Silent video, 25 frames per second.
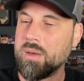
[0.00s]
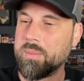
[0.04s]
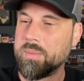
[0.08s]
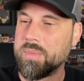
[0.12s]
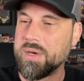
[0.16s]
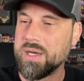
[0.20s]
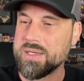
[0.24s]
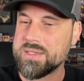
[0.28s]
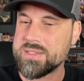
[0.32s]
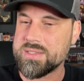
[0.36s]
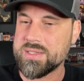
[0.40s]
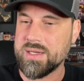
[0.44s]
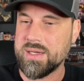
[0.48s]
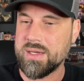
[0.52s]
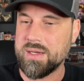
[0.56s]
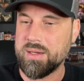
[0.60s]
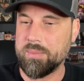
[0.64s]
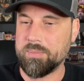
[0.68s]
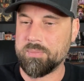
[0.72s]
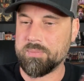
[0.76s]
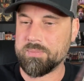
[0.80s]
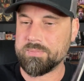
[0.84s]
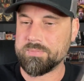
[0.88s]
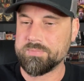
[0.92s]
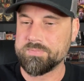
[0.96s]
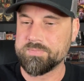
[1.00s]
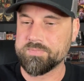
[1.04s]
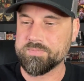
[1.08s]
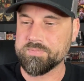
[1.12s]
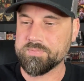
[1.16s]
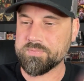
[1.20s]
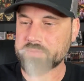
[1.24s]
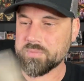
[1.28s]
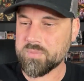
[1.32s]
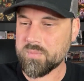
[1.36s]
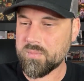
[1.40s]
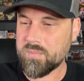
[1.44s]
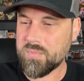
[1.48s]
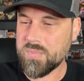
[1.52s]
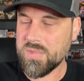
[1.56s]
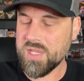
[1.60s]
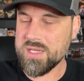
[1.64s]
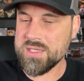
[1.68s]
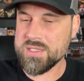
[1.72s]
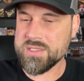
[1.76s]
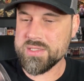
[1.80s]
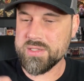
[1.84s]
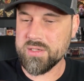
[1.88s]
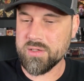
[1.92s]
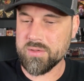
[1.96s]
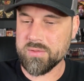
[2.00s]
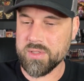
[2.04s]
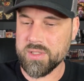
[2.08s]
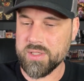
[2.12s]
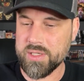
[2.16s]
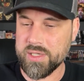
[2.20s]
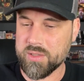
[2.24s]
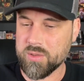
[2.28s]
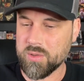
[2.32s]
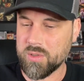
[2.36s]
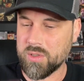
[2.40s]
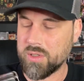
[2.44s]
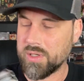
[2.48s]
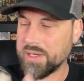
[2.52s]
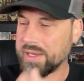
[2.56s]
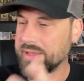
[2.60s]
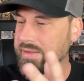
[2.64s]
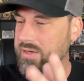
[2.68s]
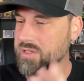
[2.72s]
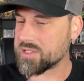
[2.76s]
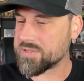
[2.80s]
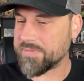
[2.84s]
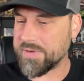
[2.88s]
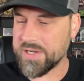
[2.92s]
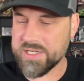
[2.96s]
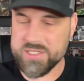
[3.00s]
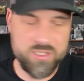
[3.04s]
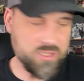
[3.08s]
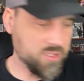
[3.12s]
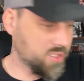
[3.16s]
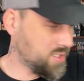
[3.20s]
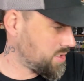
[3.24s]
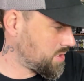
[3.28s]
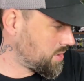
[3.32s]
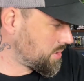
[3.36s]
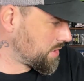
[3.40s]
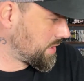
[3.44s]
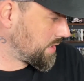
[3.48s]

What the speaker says: but still really cool. And there's features on